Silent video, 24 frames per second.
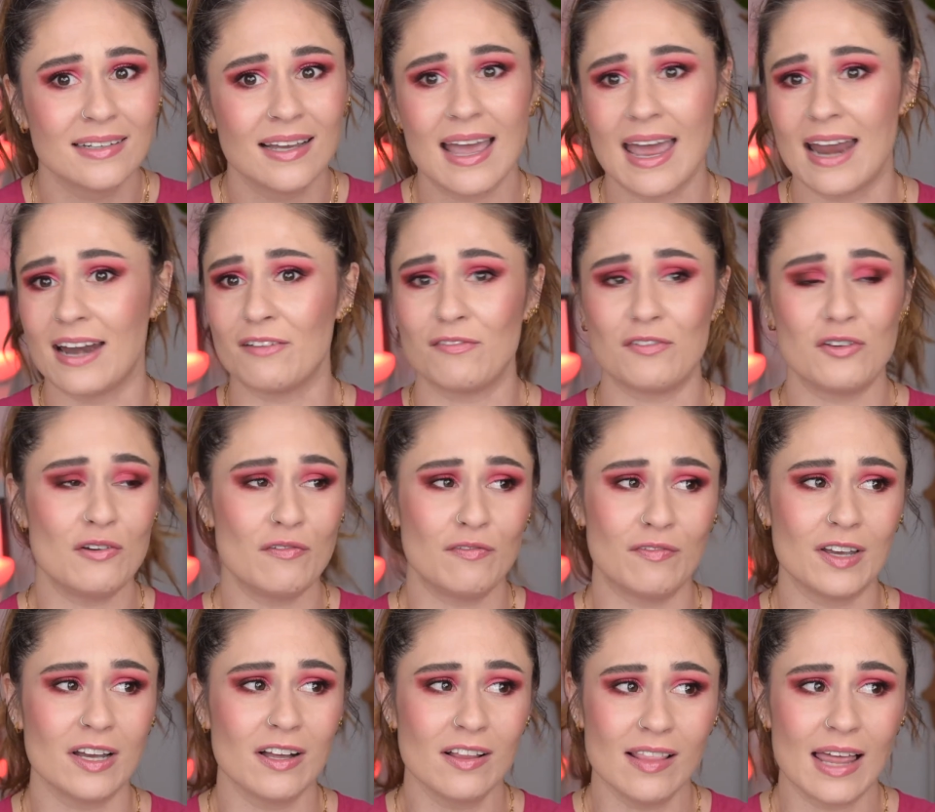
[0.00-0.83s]
And if you
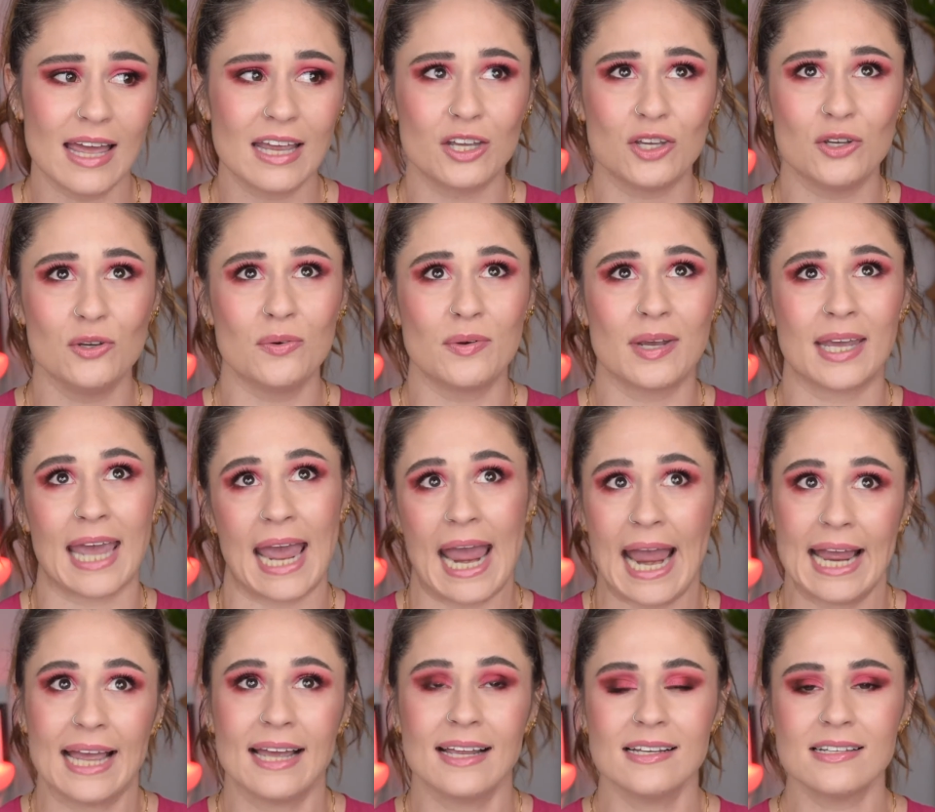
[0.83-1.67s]
feel like you
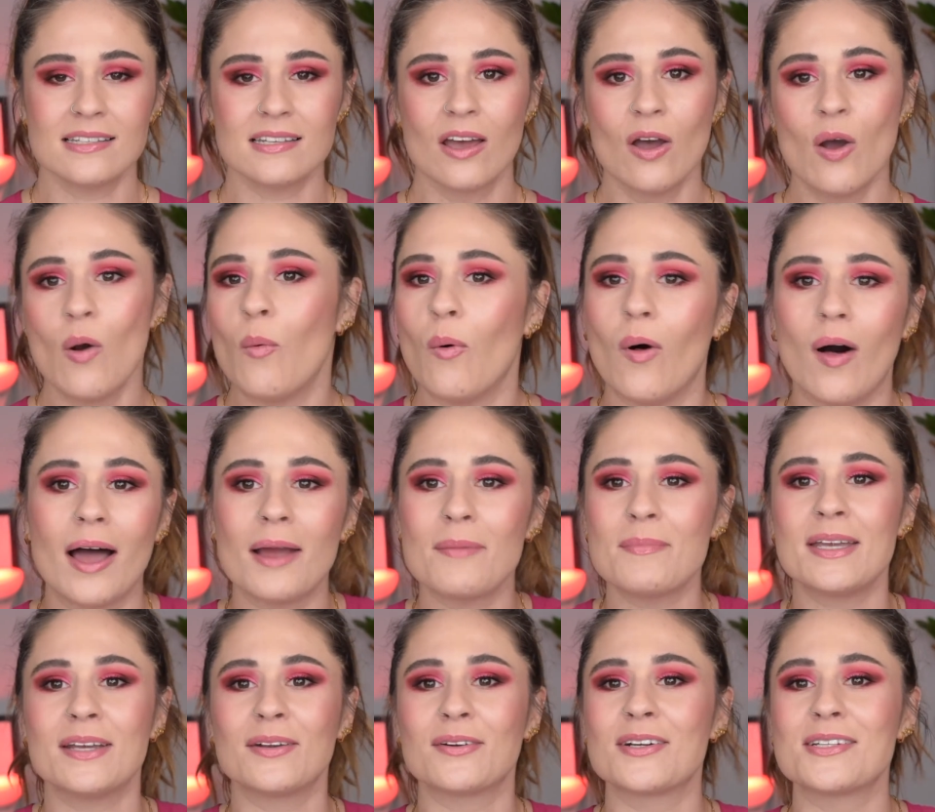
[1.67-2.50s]
can't, well,
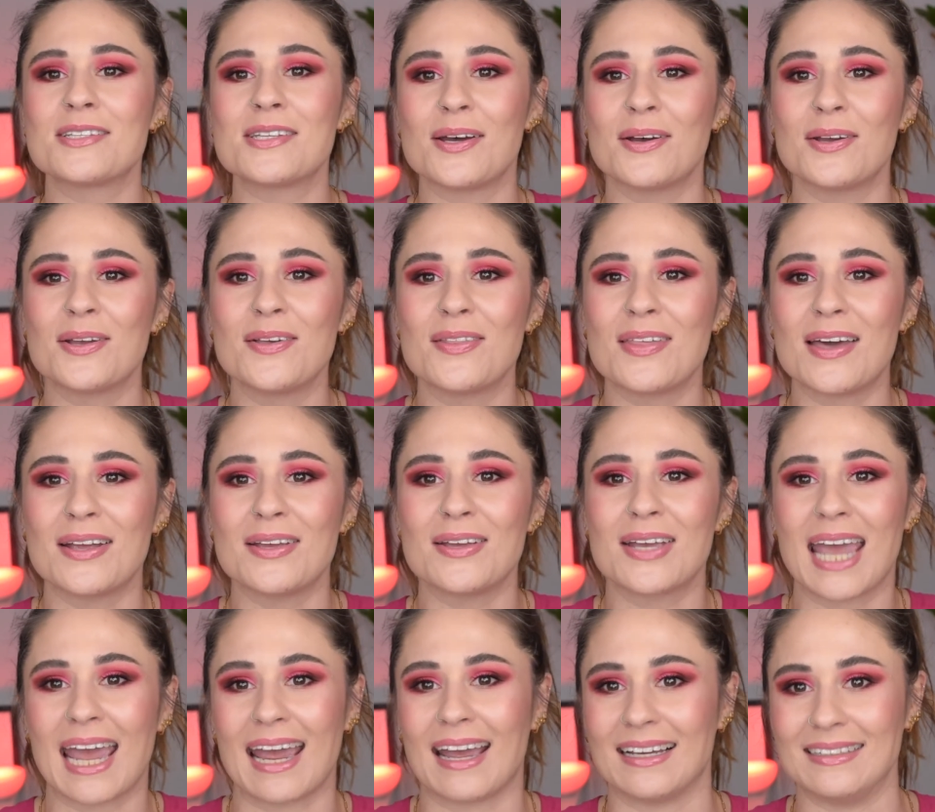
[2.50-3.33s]
I'm here to tell you that
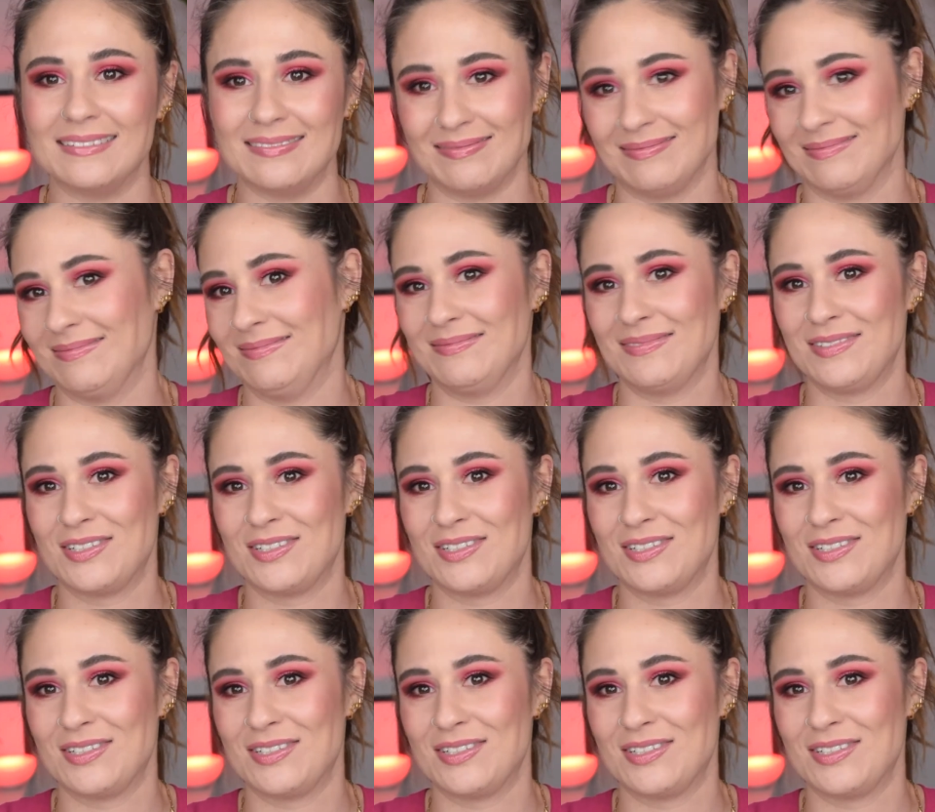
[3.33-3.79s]
you can.